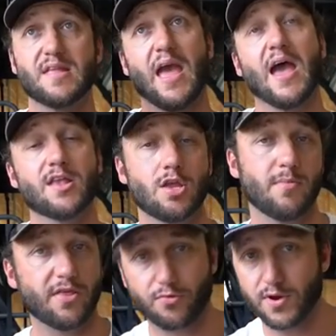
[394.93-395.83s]
to add to
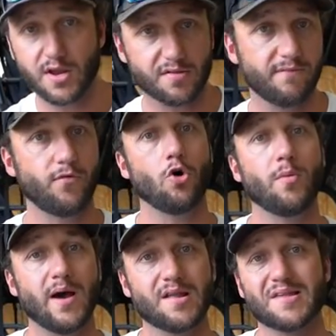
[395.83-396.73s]
my 3 dozen full
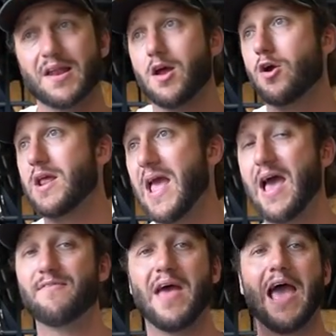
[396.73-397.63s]
bodies that I already
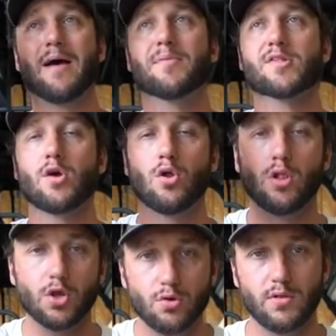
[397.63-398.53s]
have?
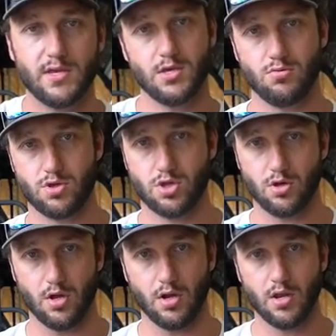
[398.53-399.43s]
Absolutely you
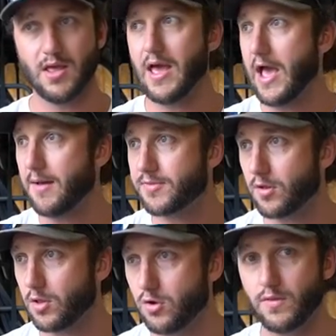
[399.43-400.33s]
should.
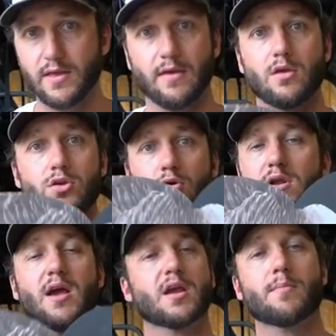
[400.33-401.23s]
Absolutely. You're
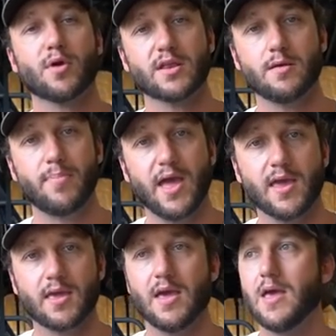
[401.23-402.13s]
not going to break the
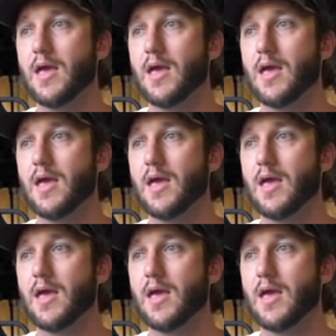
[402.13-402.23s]
bank.